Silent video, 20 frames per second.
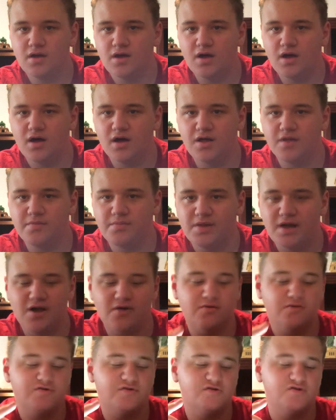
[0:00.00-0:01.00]
The black
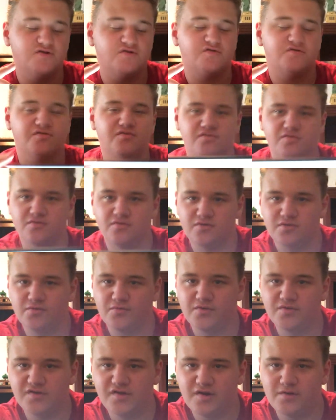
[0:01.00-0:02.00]
ones are the
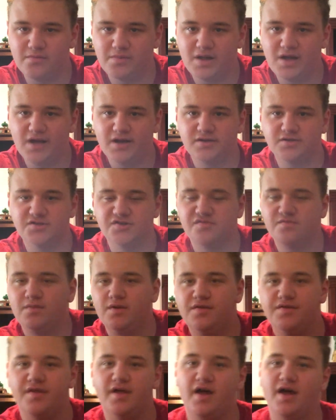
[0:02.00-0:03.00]
ones that are black just
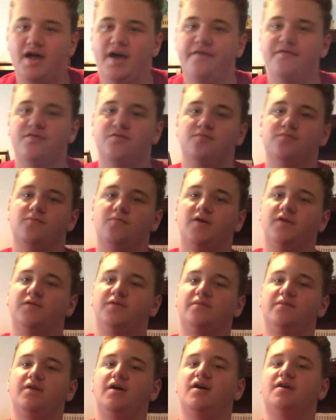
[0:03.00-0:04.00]
mean that I haven't ranked
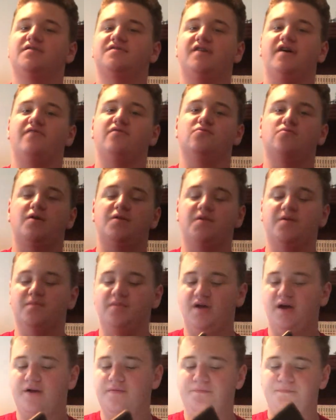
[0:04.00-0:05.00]
them yet because I haven't read them
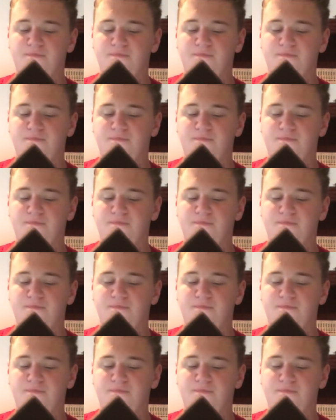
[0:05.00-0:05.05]
yet.